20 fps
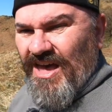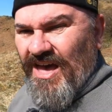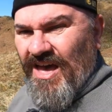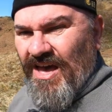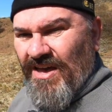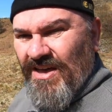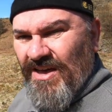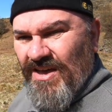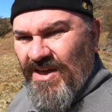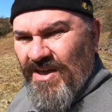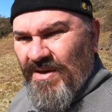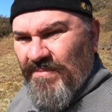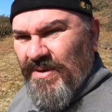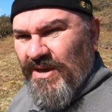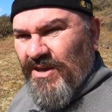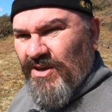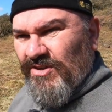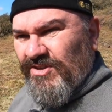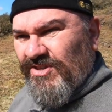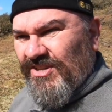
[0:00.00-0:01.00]
are,
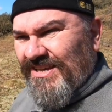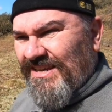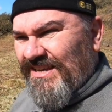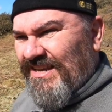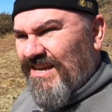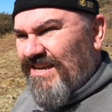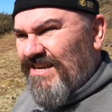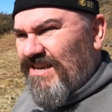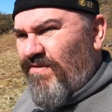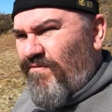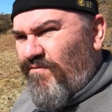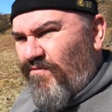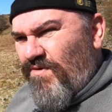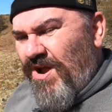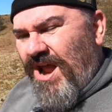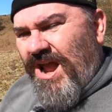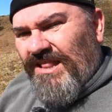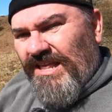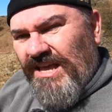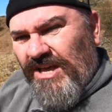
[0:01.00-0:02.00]
because you've
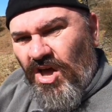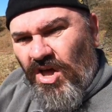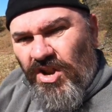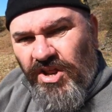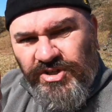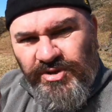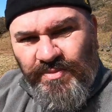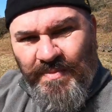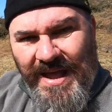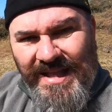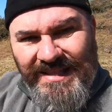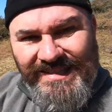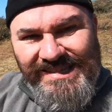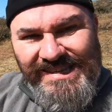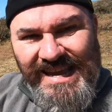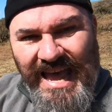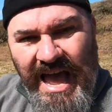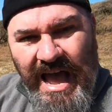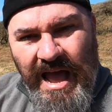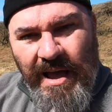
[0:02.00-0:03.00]
really got to spend
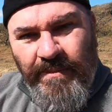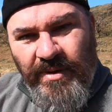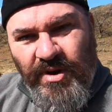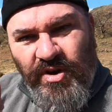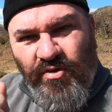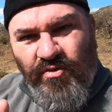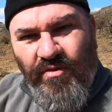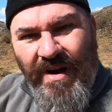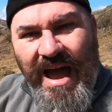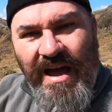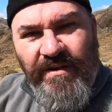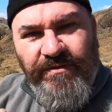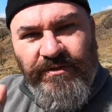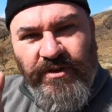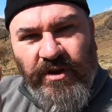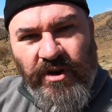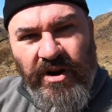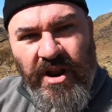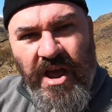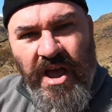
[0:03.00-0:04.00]
time and
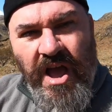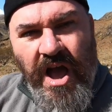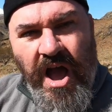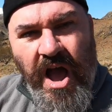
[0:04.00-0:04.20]
graft and